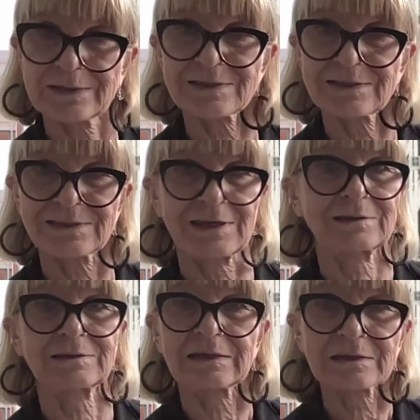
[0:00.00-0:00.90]

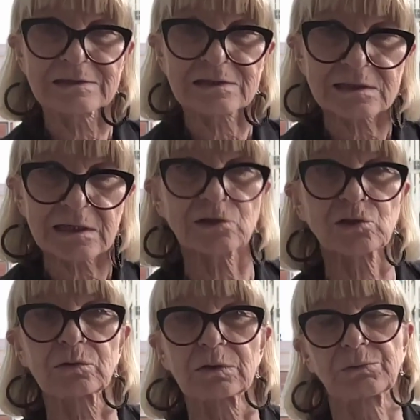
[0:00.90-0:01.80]
instinct and
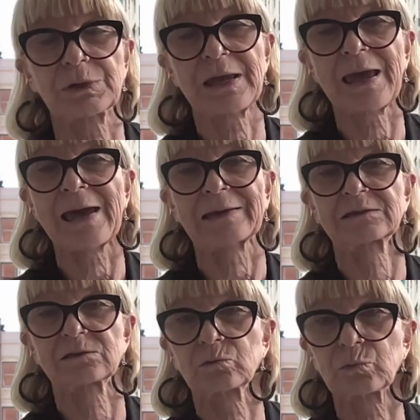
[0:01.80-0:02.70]
instinctually react
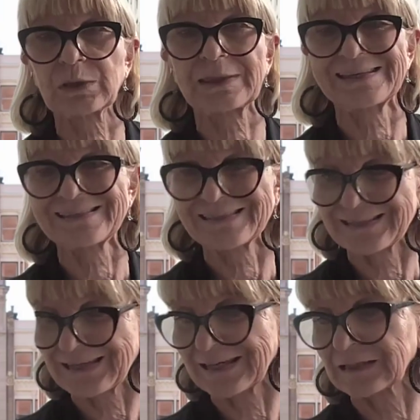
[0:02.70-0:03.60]
to what they
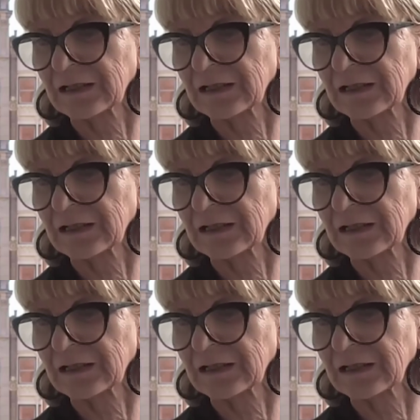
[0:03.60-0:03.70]
see and